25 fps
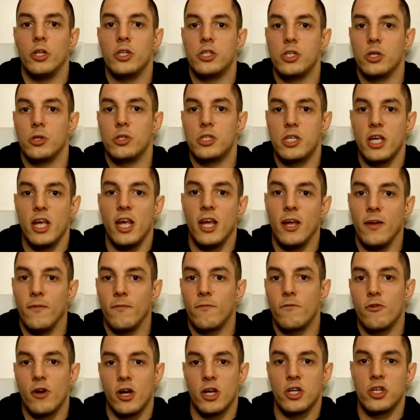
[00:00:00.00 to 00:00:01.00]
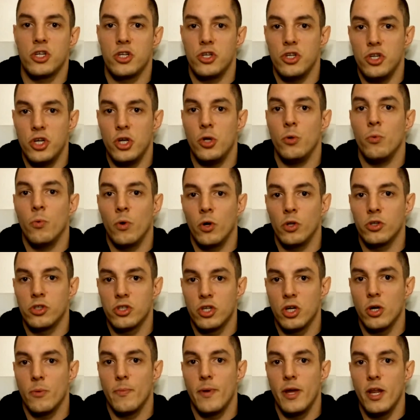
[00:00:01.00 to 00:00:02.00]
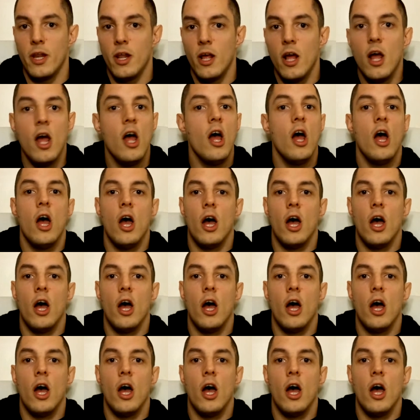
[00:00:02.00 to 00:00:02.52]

And so seeing fresh new ones come in,